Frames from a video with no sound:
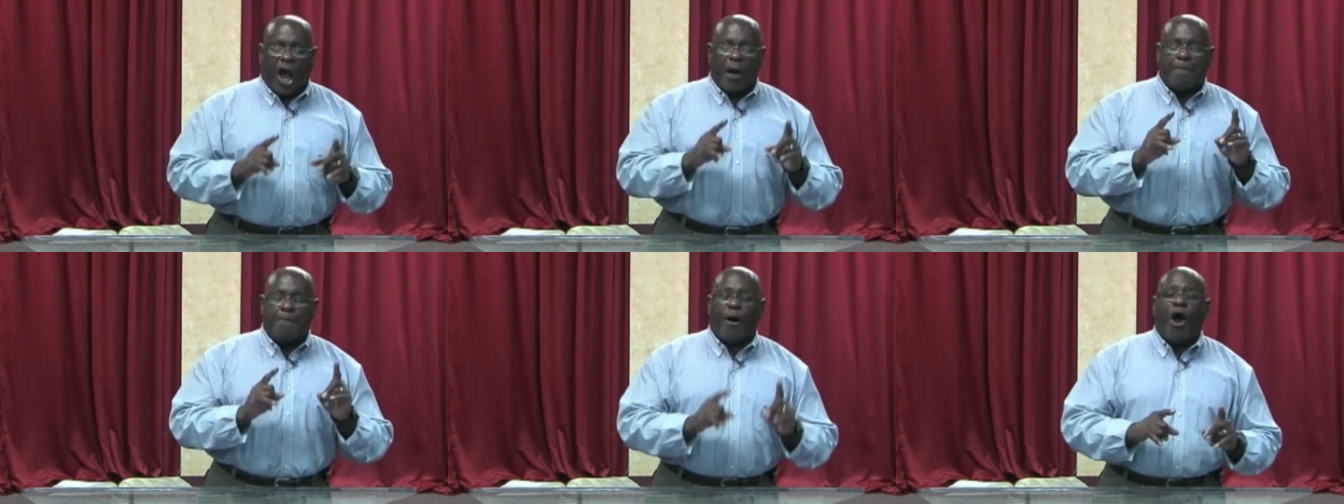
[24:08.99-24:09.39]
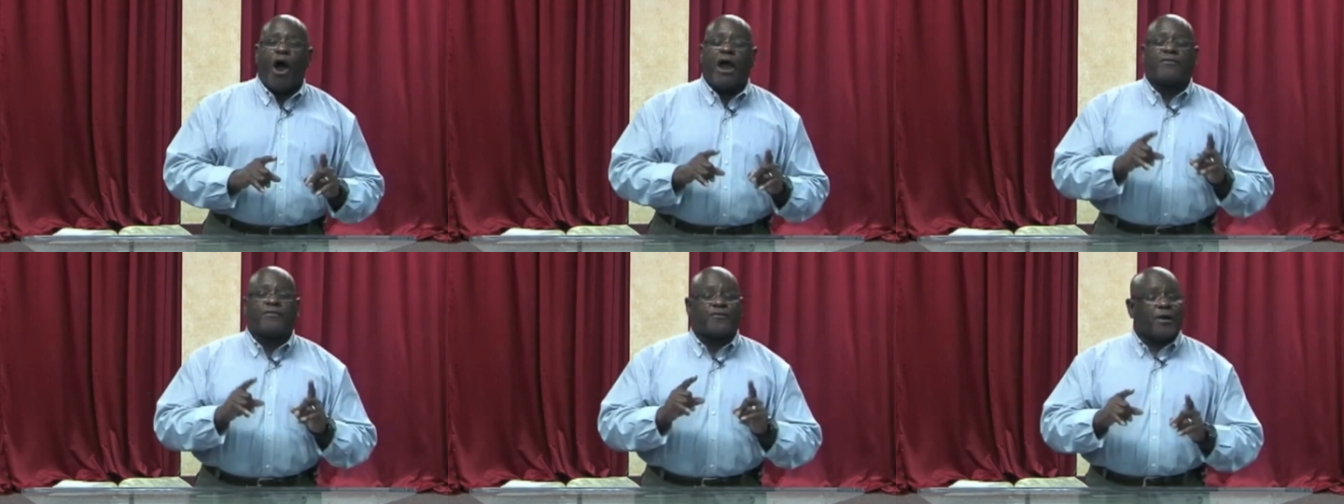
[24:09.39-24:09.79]

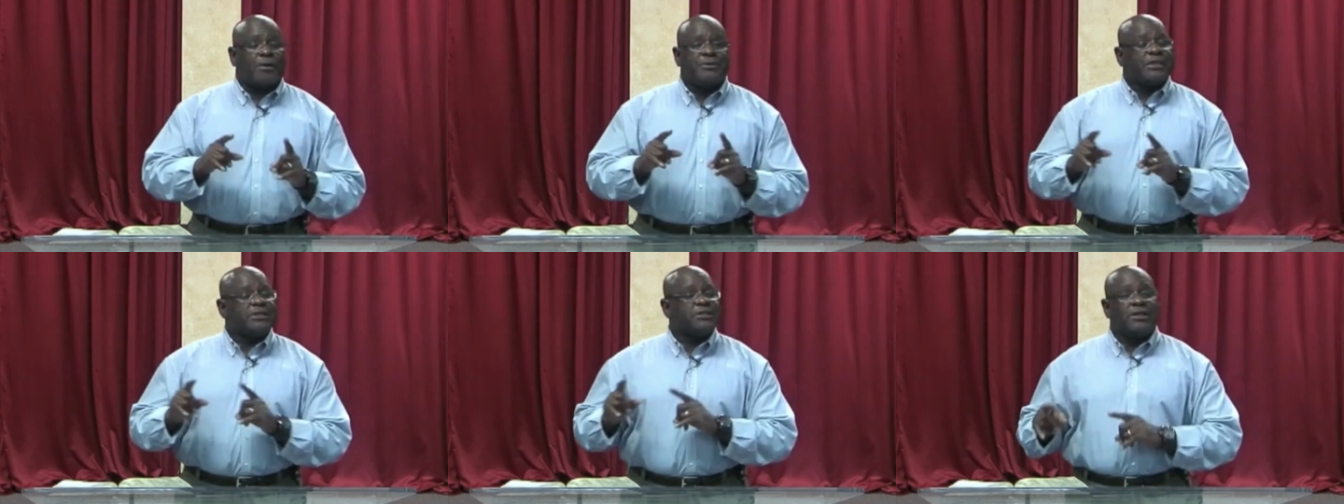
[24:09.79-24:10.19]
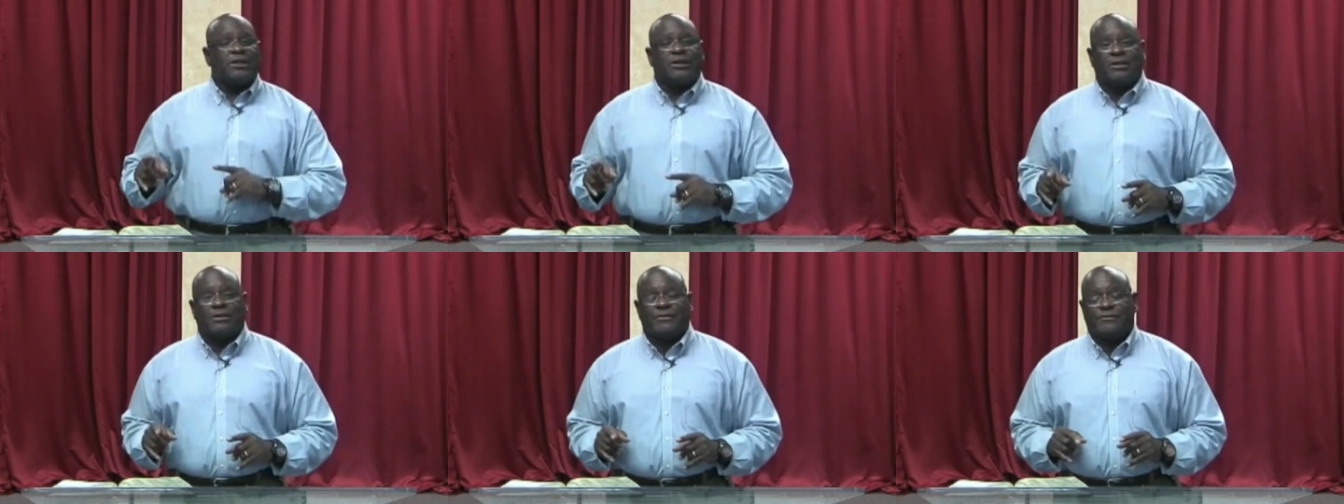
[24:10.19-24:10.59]
apart from his
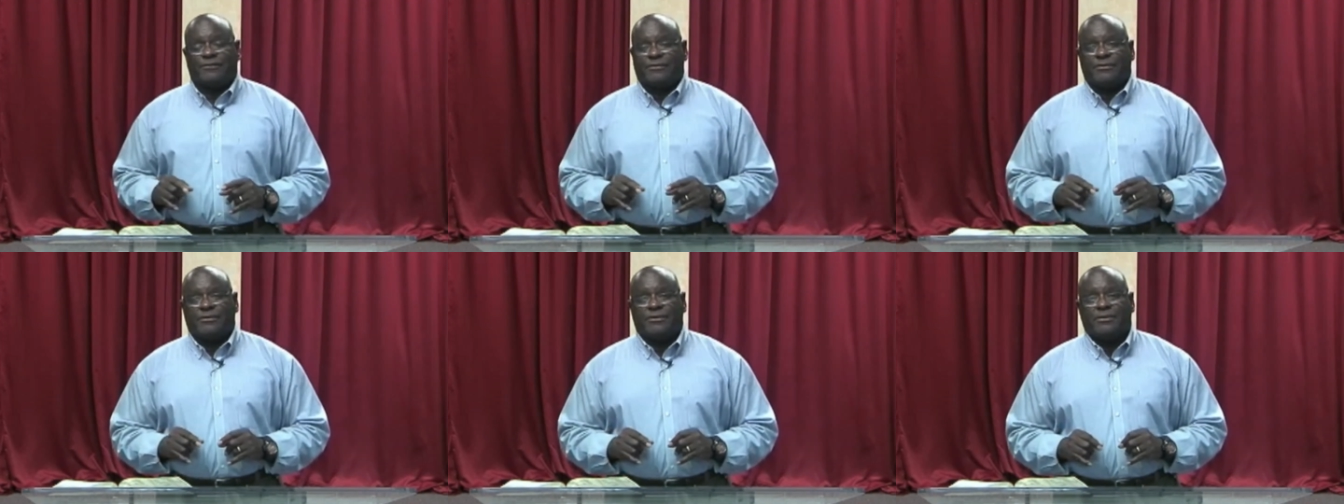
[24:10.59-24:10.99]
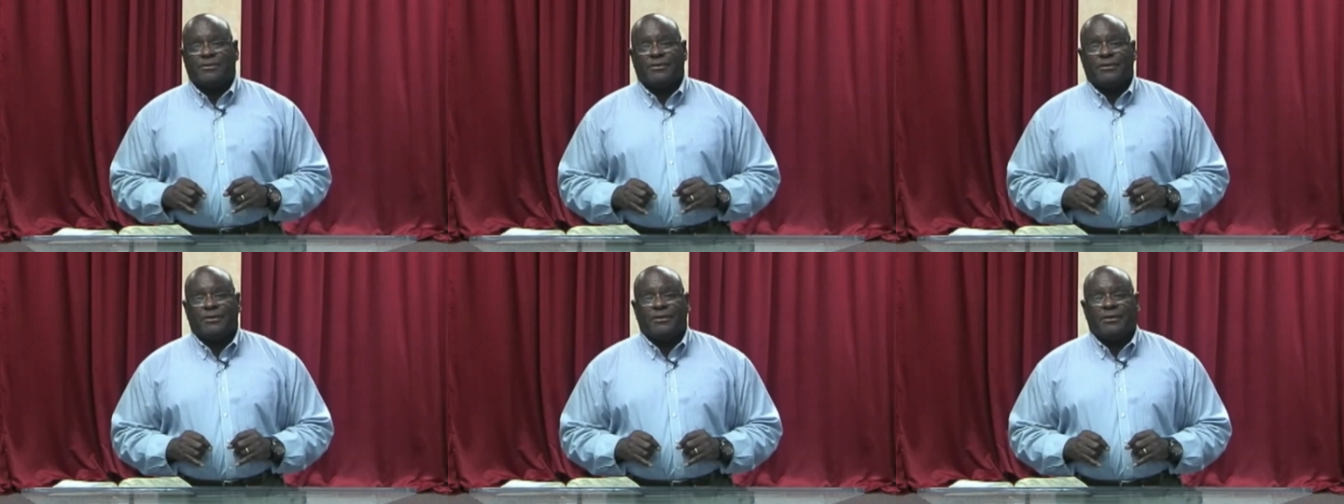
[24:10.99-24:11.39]
love
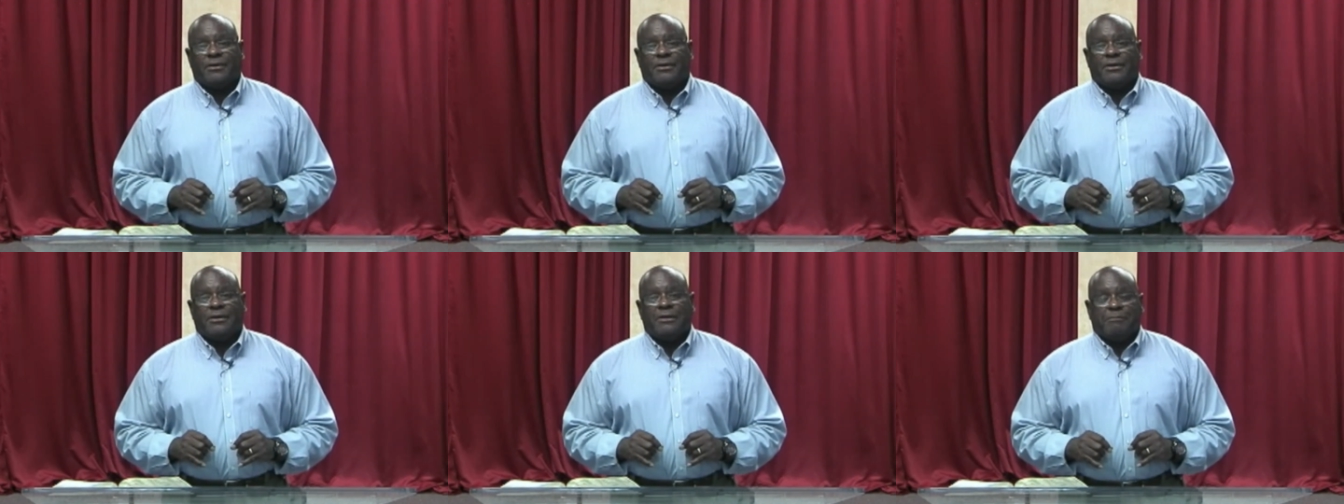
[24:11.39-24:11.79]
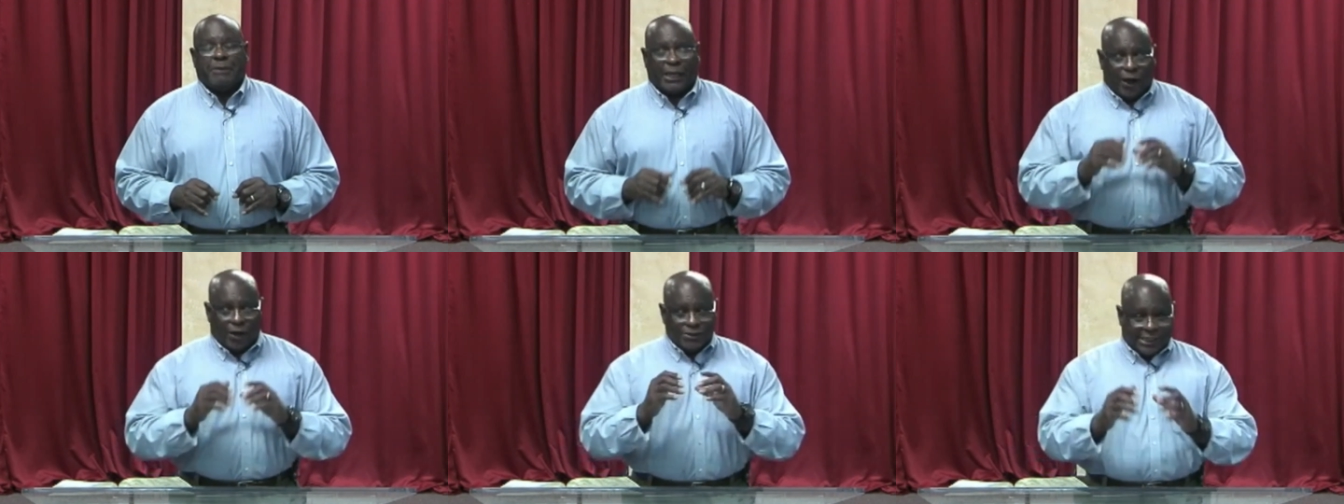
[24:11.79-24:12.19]

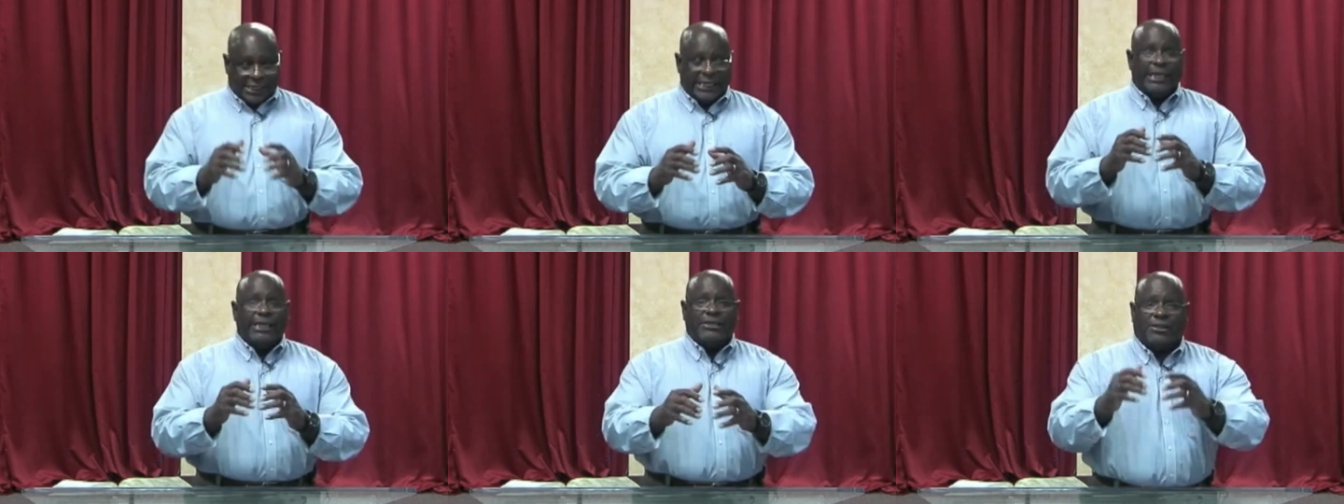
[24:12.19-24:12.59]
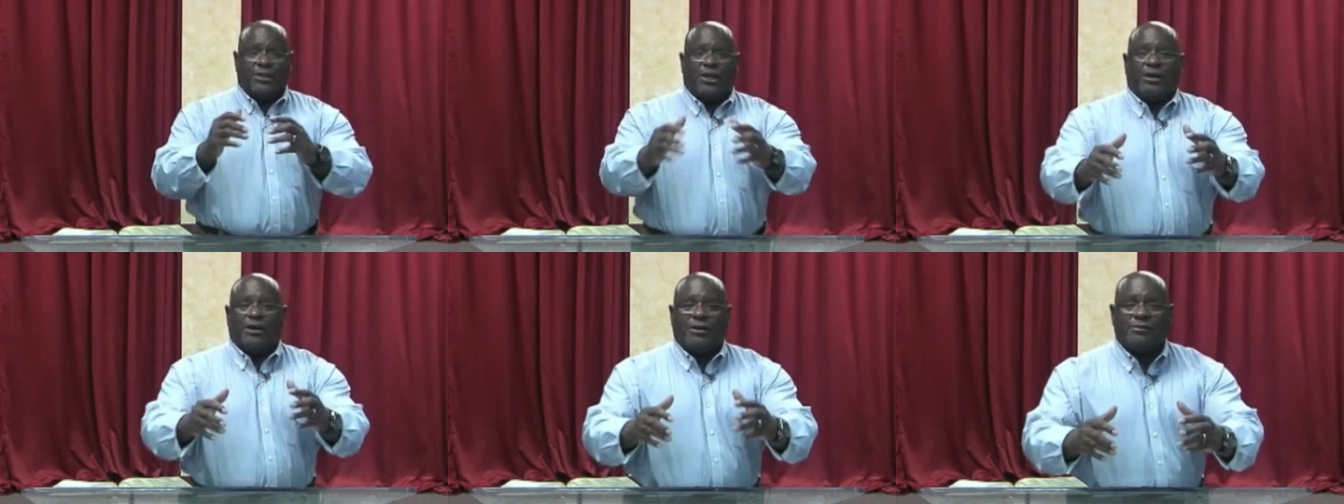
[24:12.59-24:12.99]
because he is
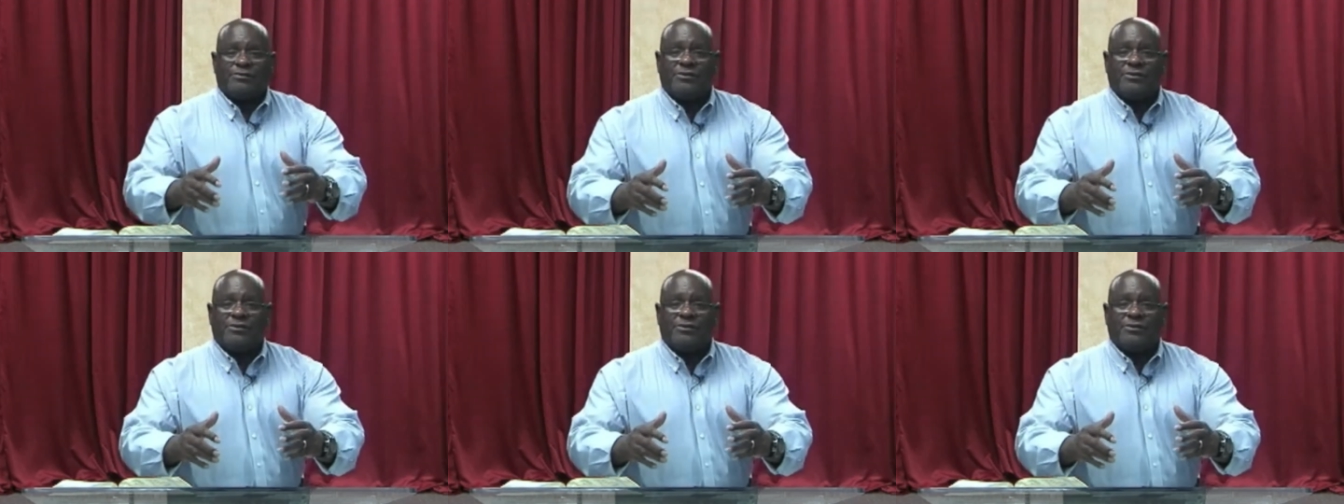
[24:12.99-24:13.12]
love.